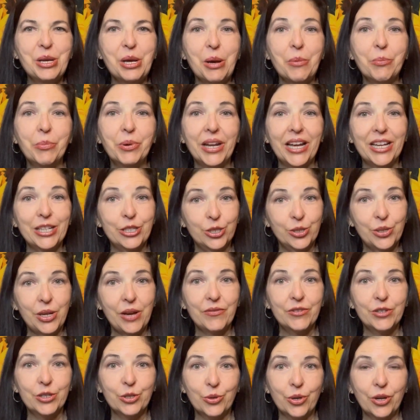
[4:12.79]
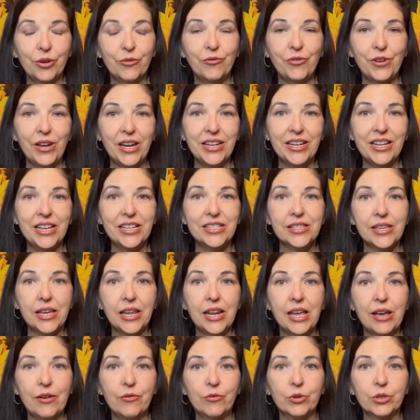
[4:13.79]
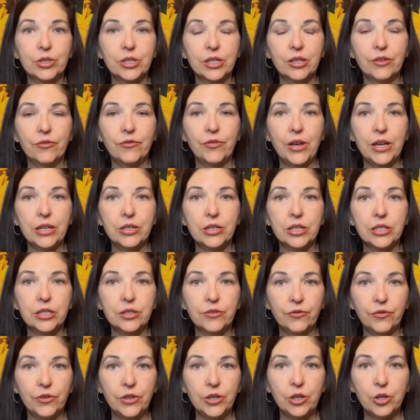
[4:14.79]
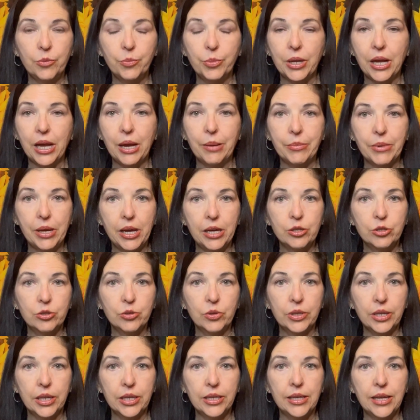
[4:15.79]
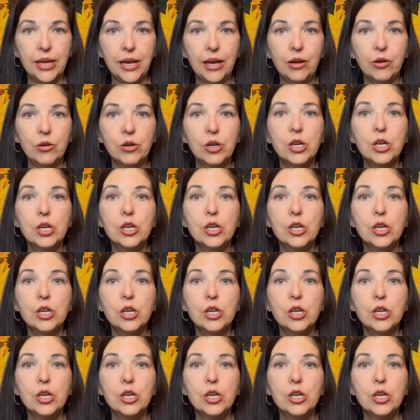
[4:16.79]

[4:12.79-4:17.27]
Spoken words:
but I do have a degree in finance and have worked in the finance field, but I'm not doing that now.